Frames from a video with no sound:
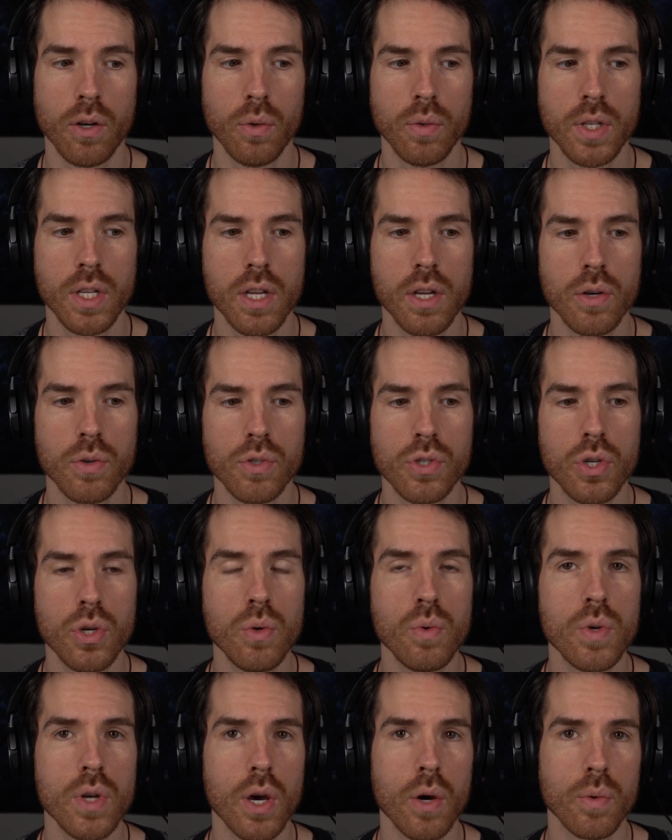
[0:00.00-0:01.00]
only hear
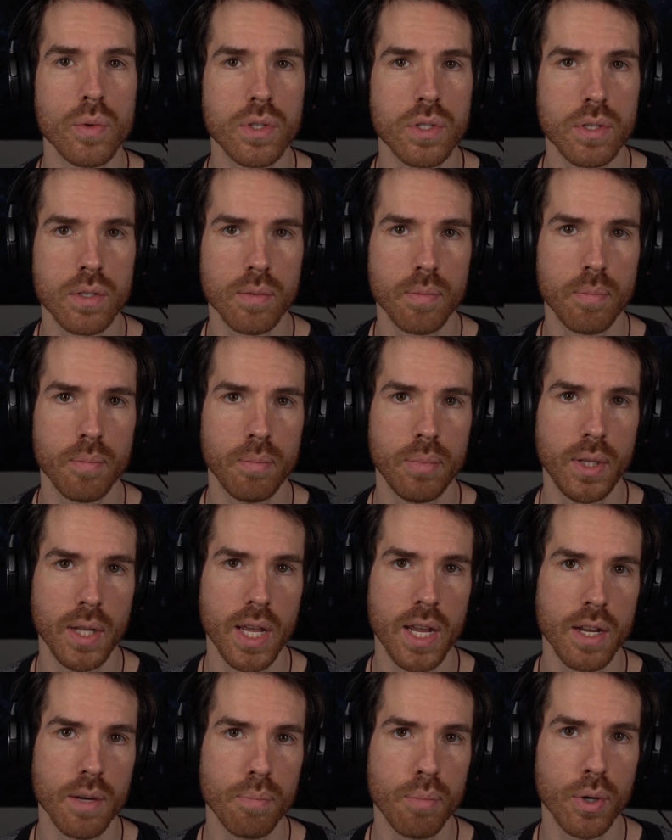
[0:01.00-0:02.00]
2 notes
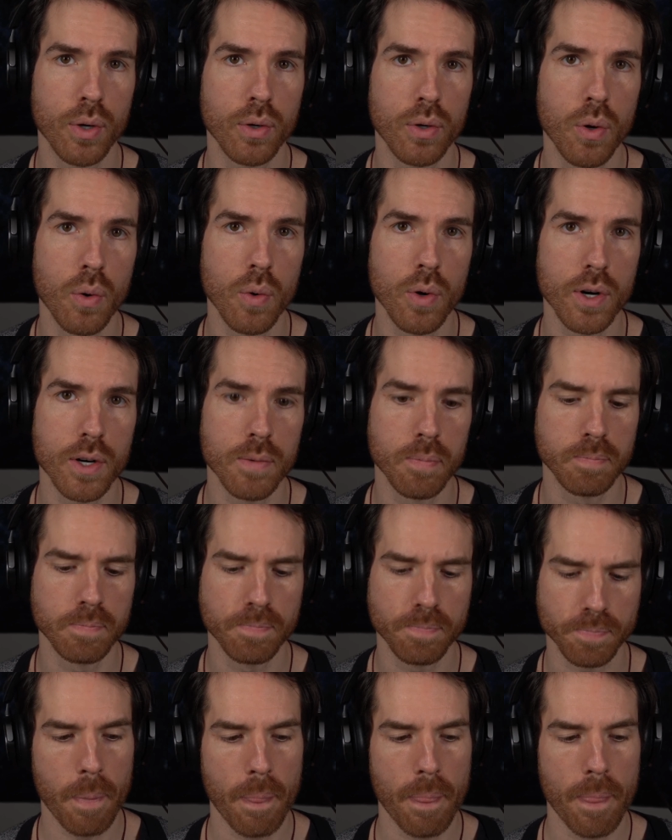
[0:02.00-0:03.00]
played per chord.
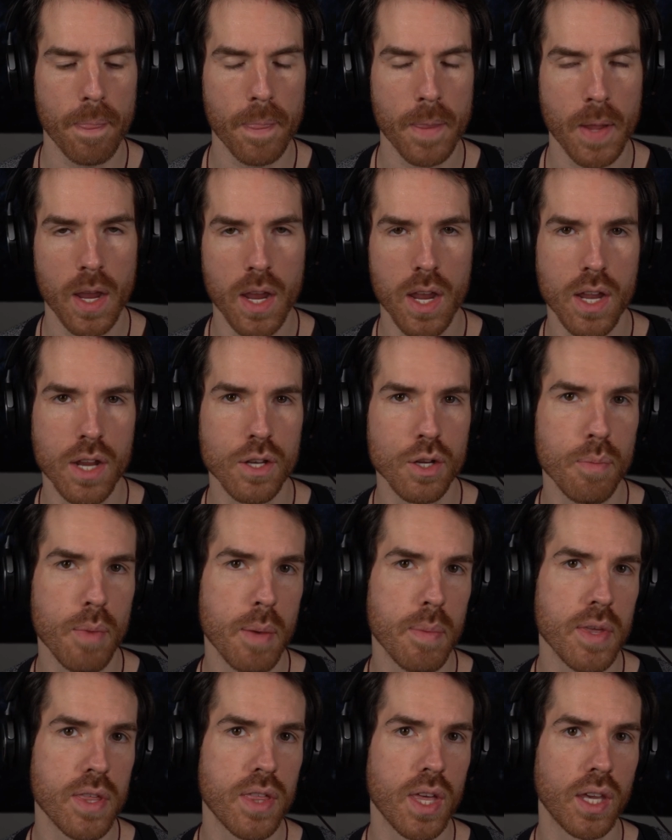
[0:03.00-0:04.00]
And you may
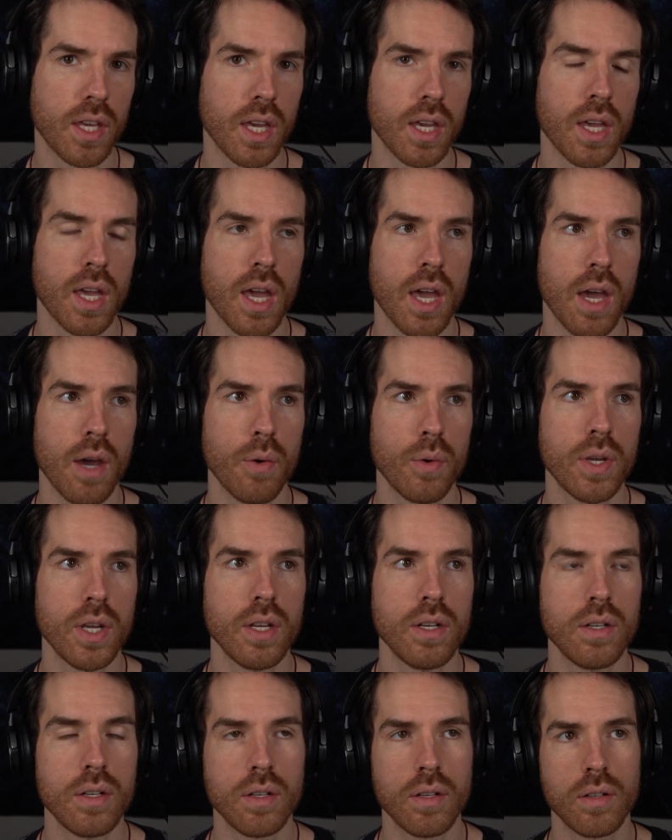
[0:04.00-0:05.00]
be thinking, how
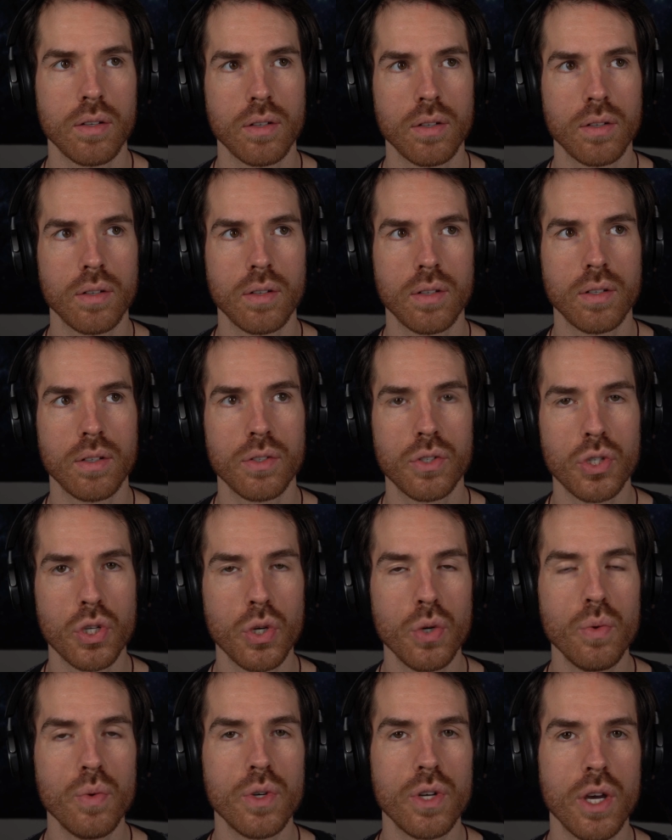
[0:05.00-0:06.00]
can
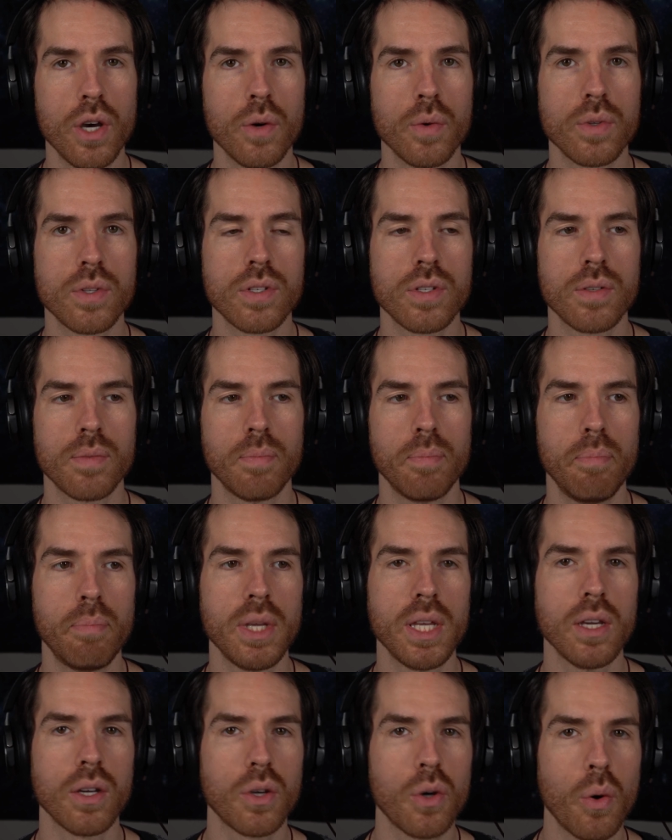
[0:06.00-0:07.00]
2 notes
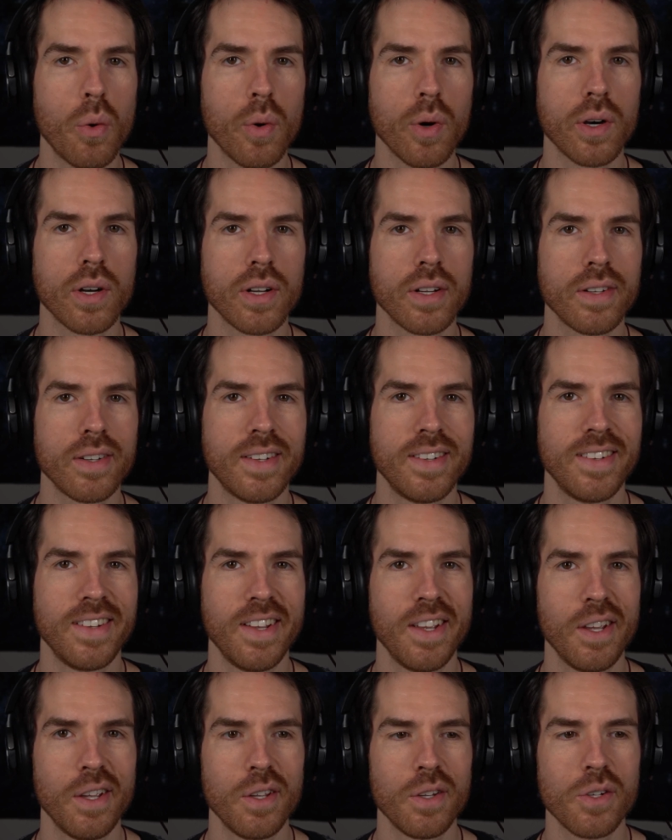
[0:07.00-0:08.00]
be a chord?
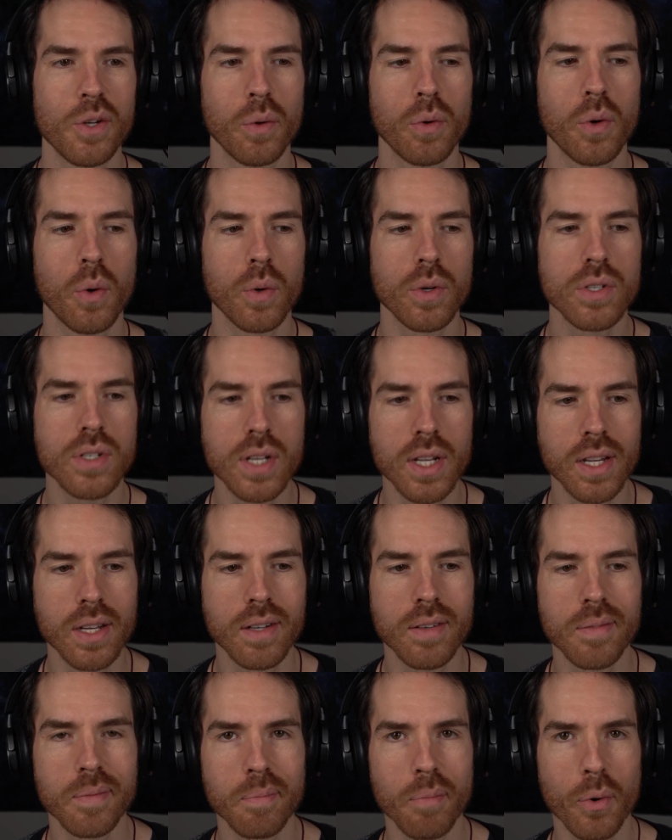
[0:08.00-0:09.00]
Don't chords need
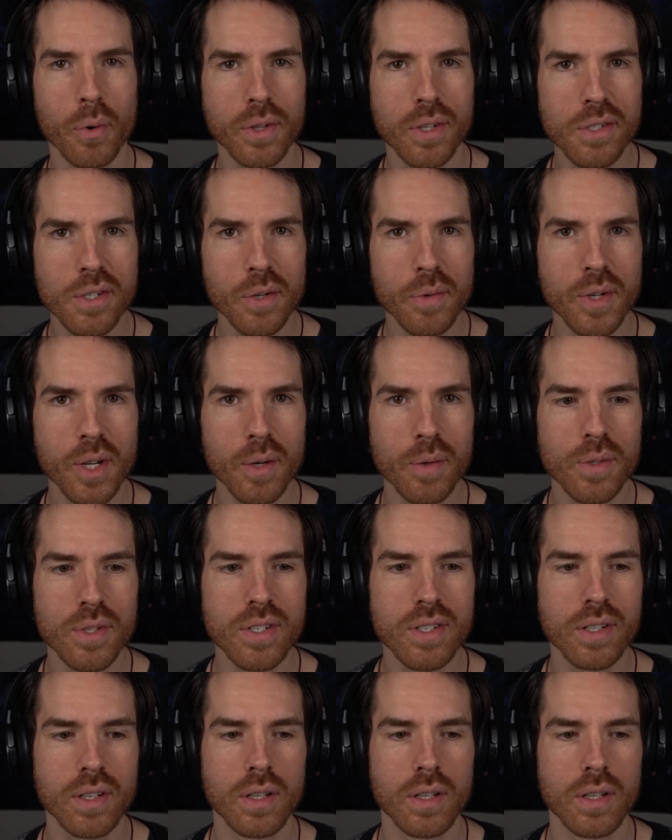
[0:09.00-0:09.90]
more than 2 notes?